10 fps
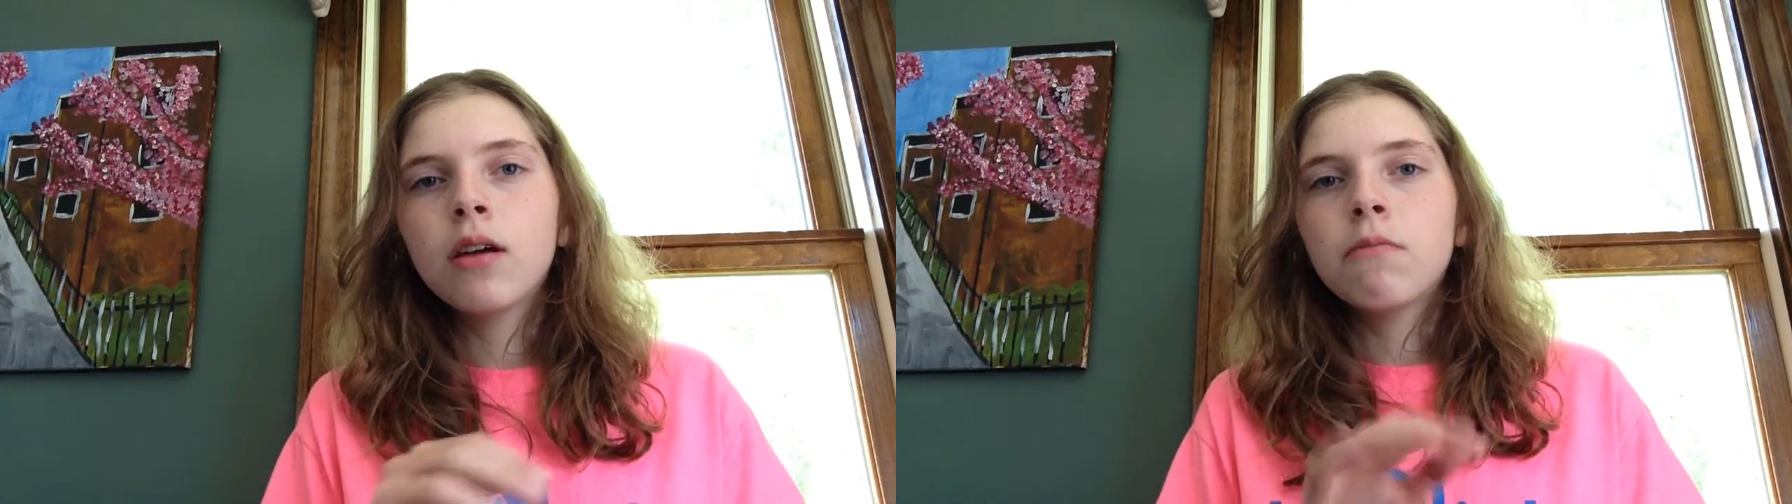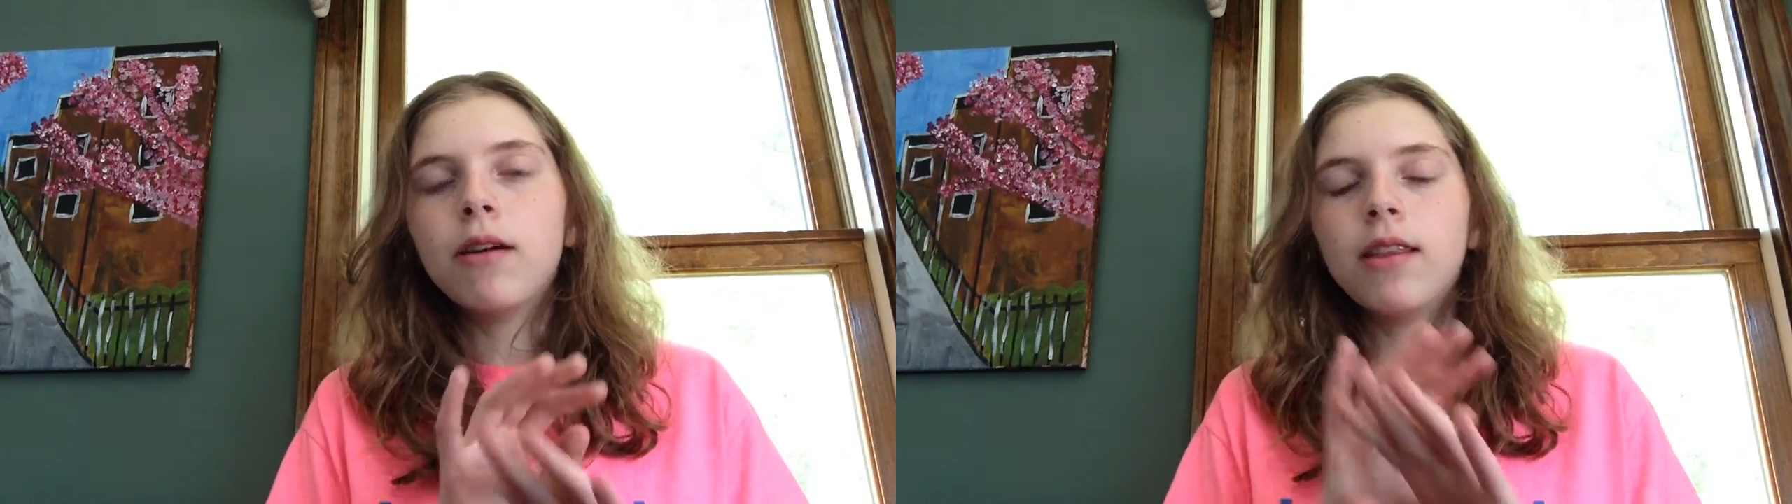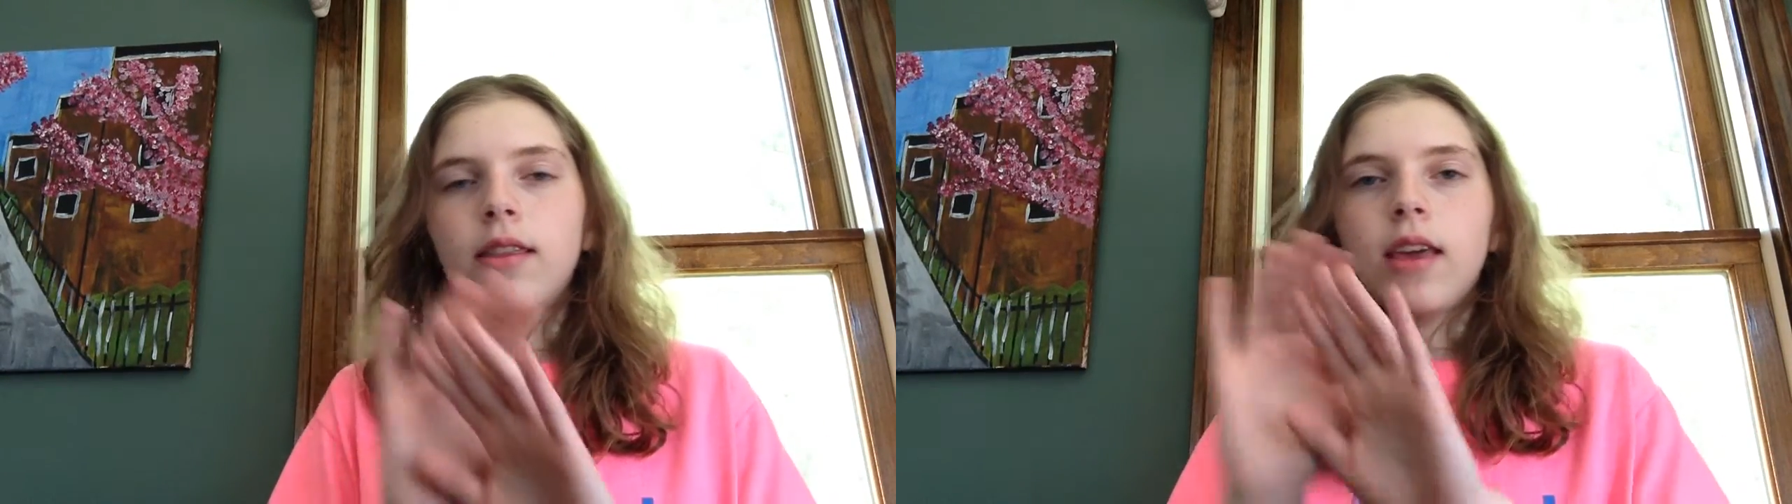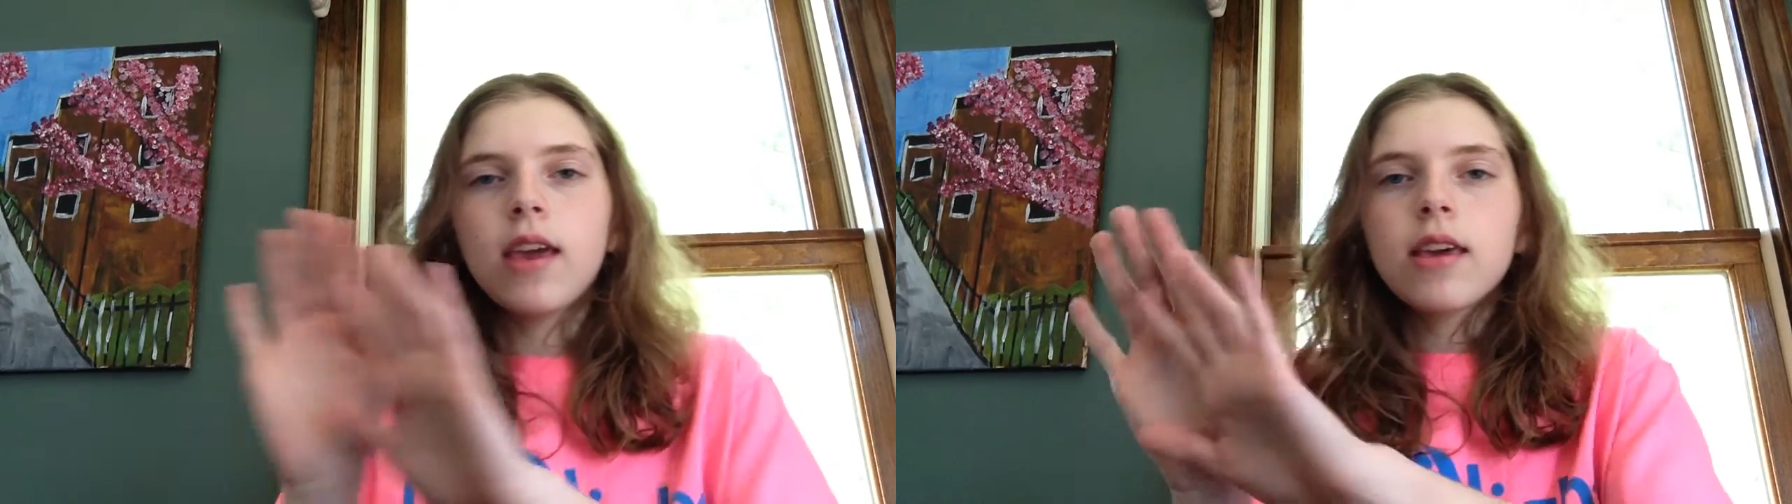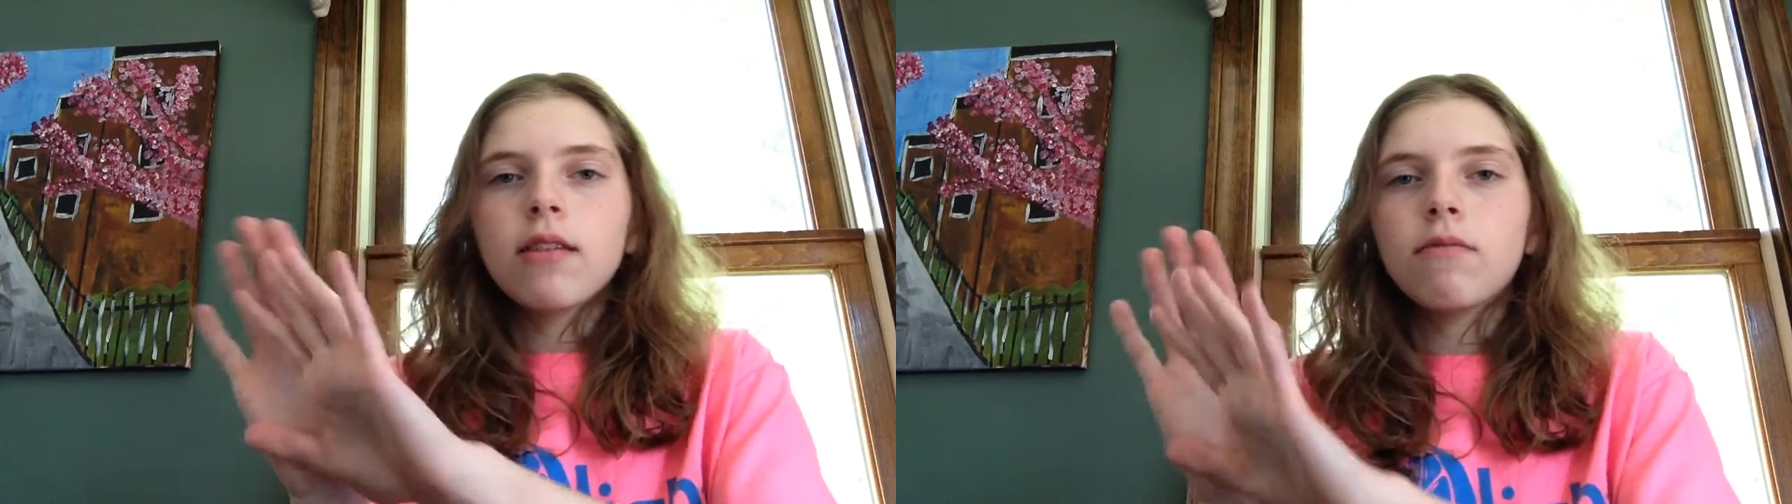but
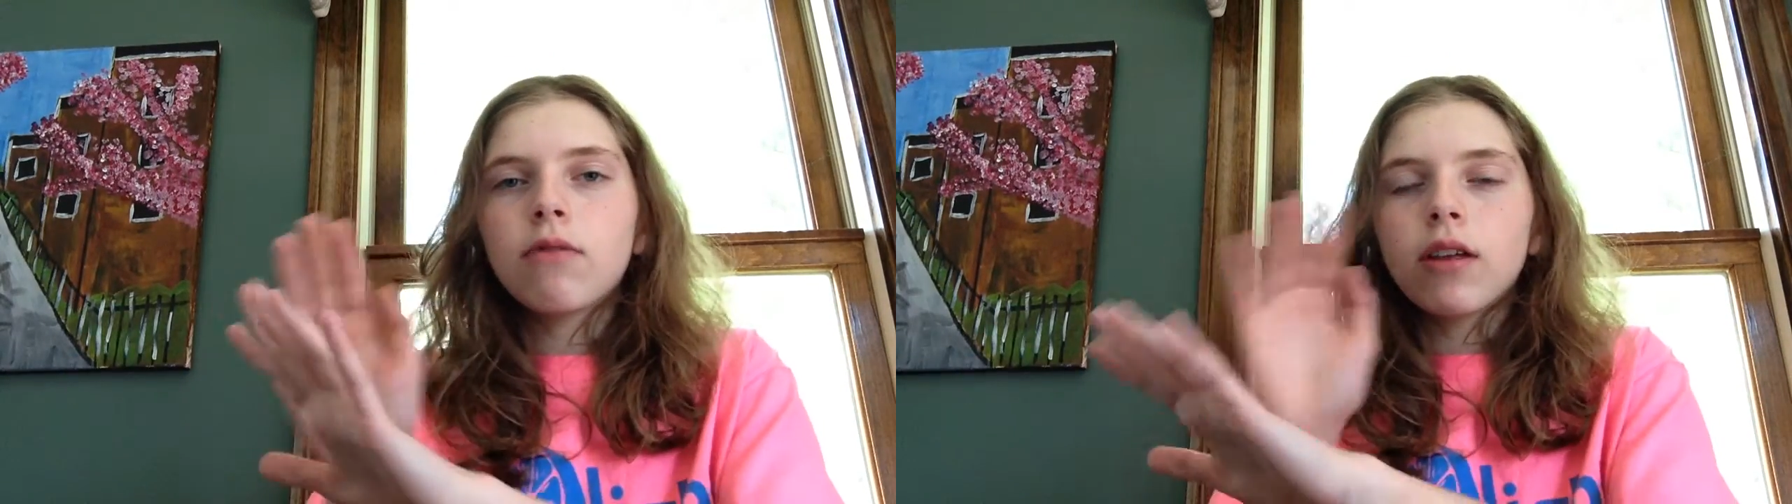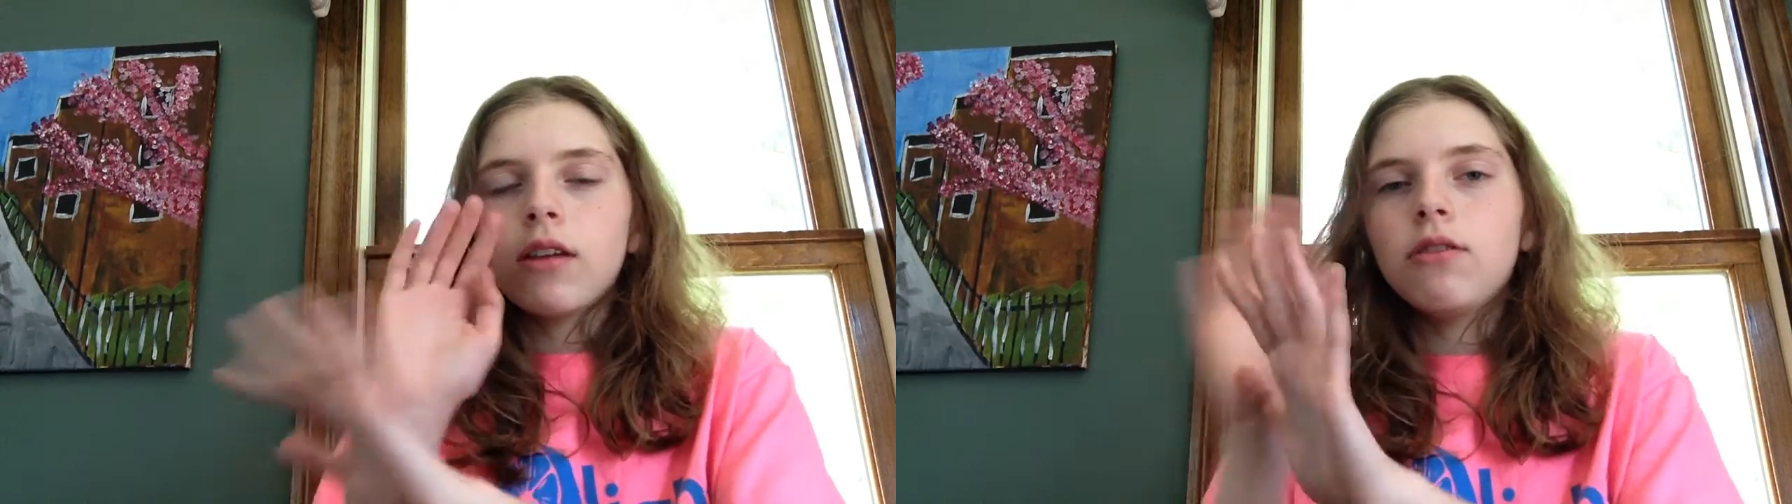they can really